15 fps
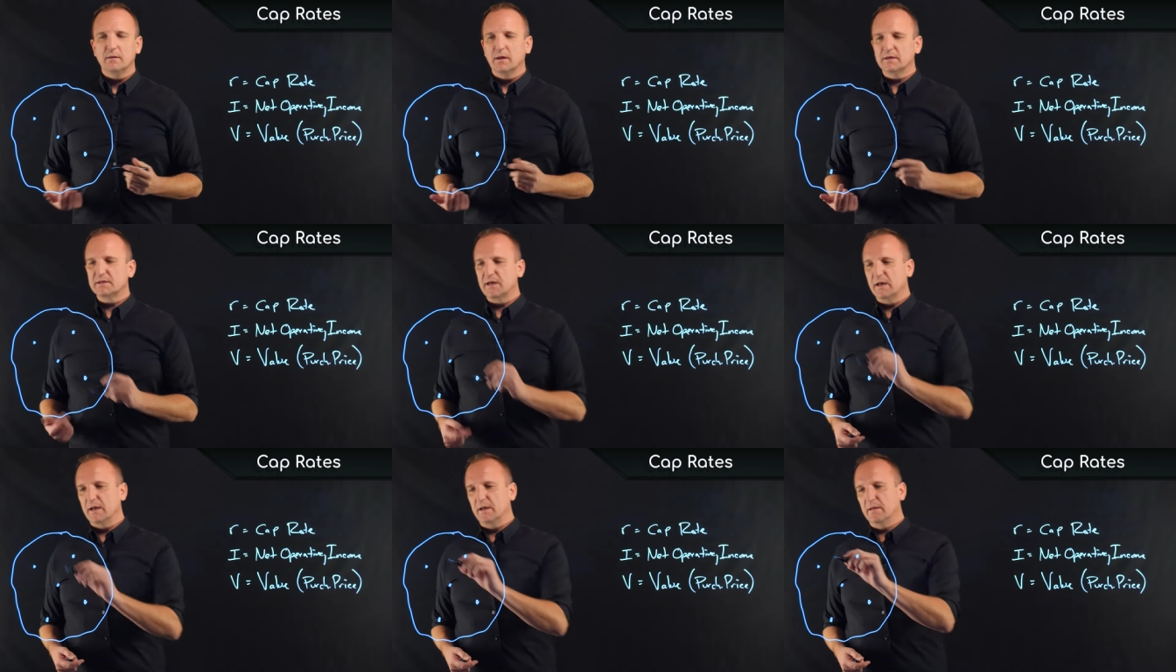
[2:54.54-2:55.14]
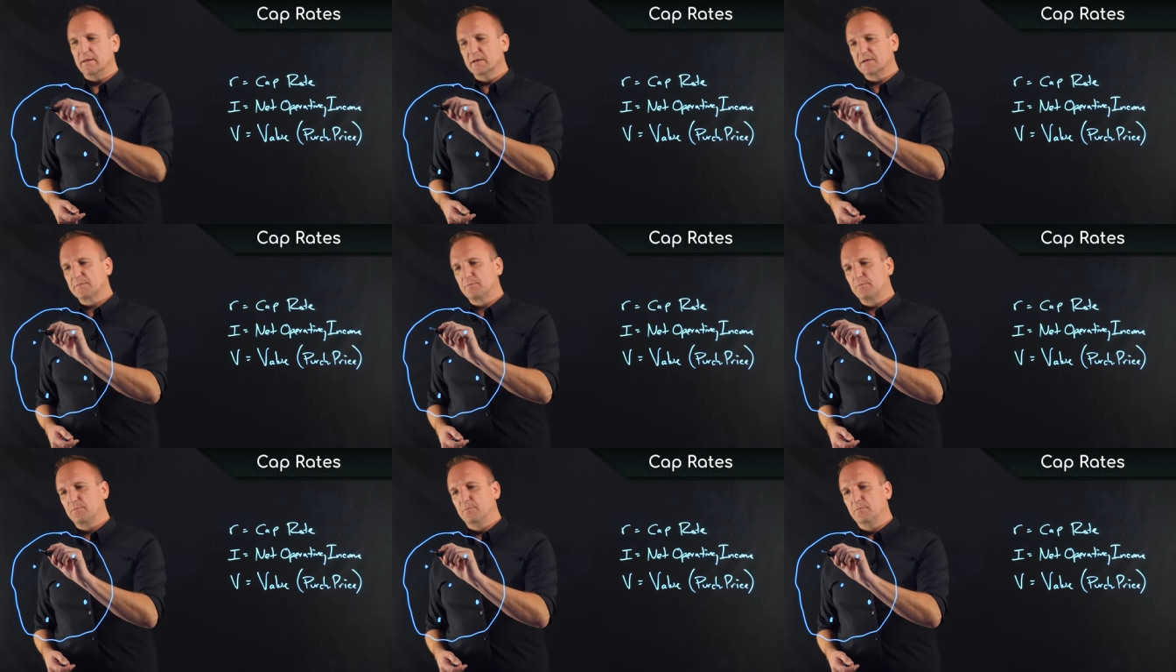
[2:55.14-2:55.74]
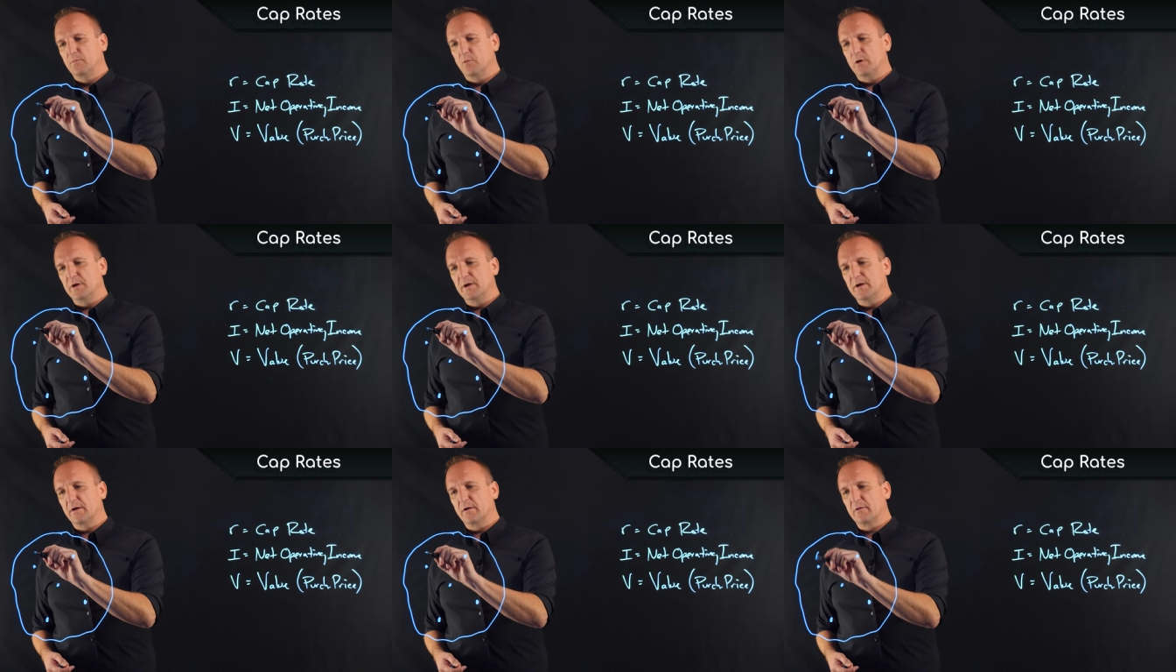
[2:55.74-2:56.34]
Let's say this one
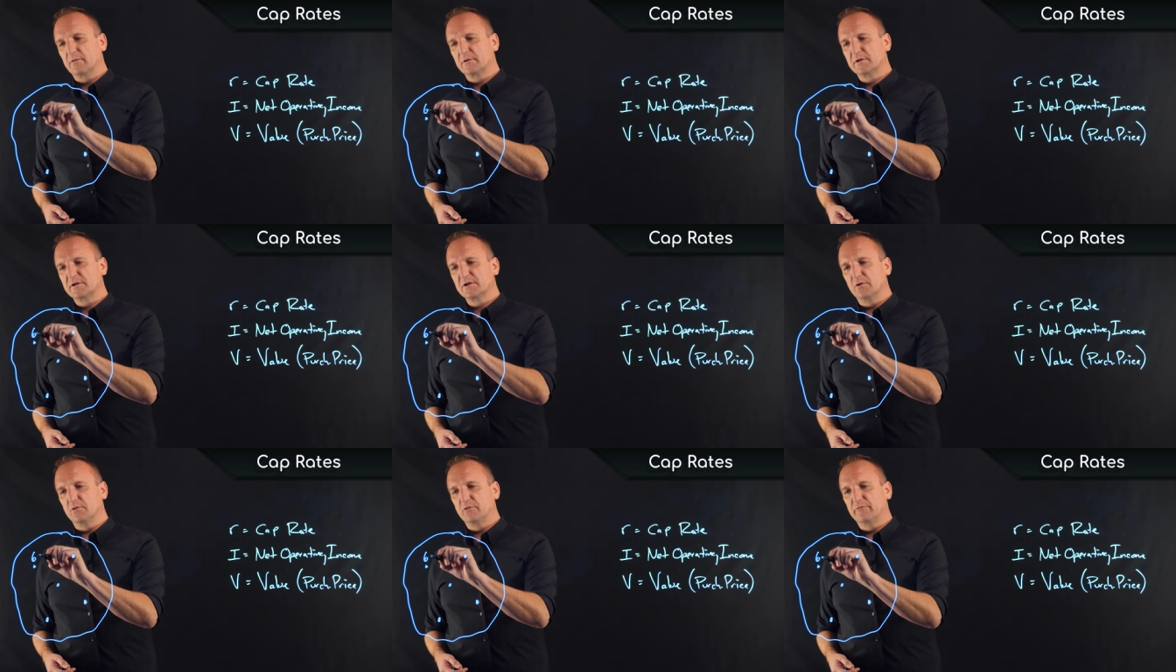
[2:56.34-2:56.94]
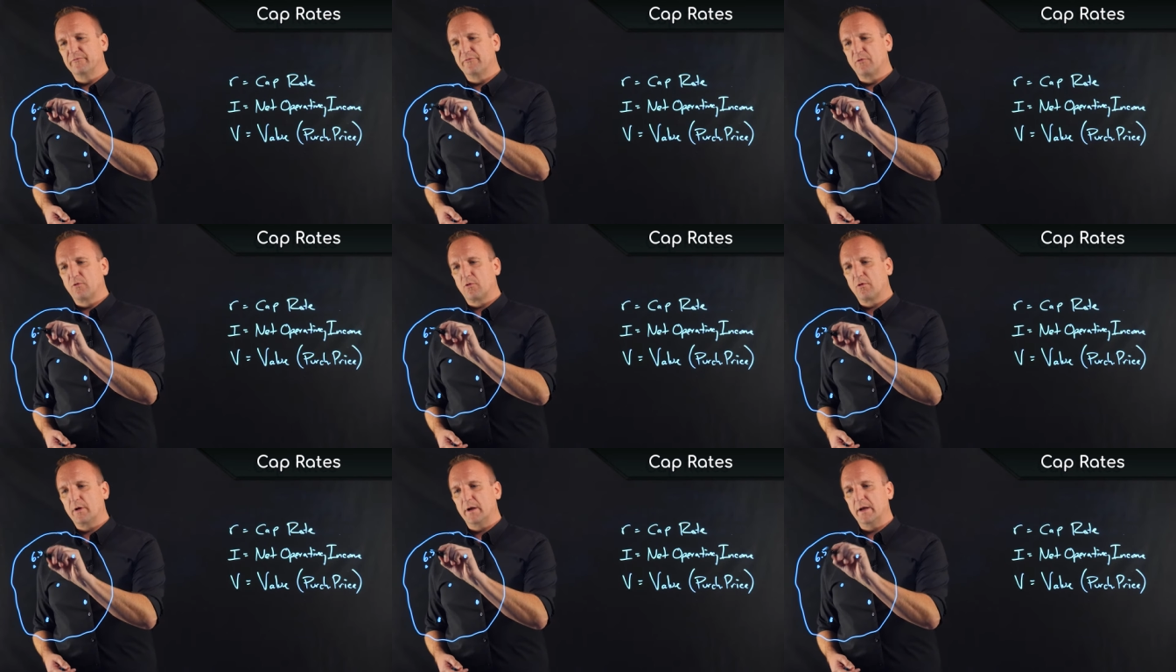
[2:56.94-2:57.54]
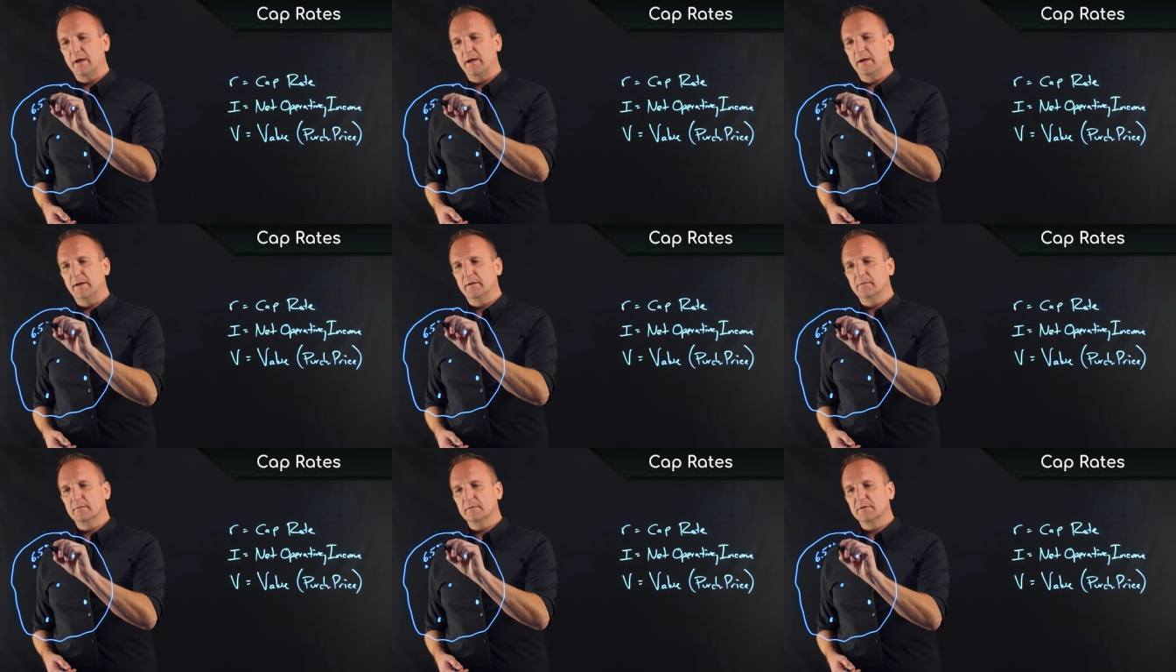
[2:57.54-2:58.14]
here sold for
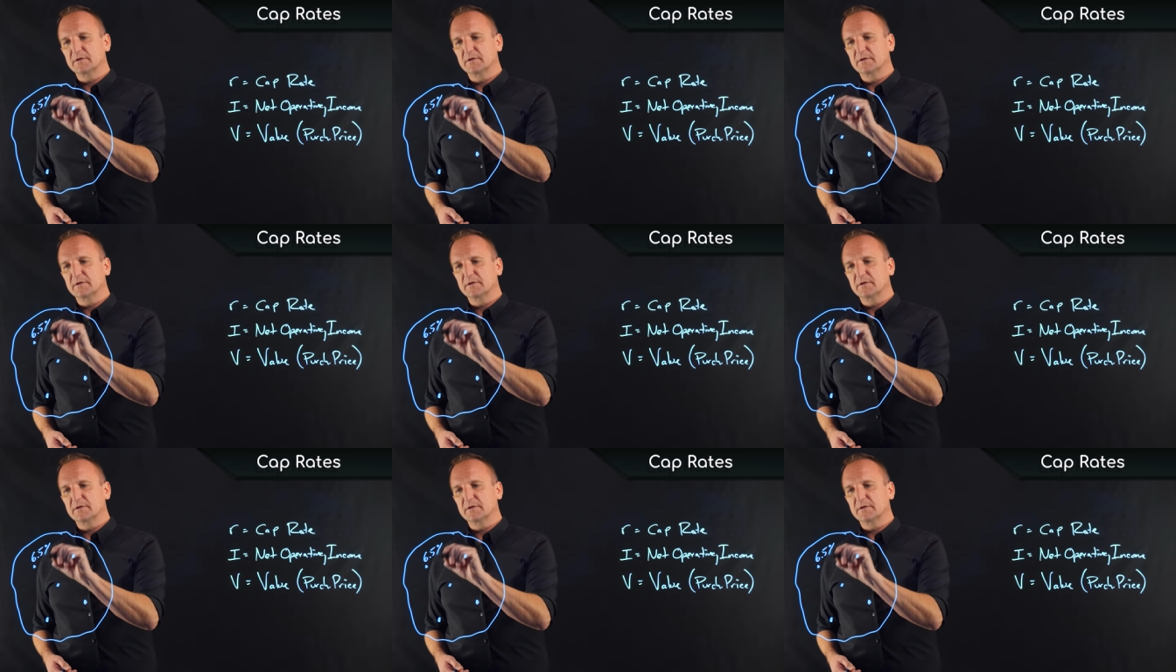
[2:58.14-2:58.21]
a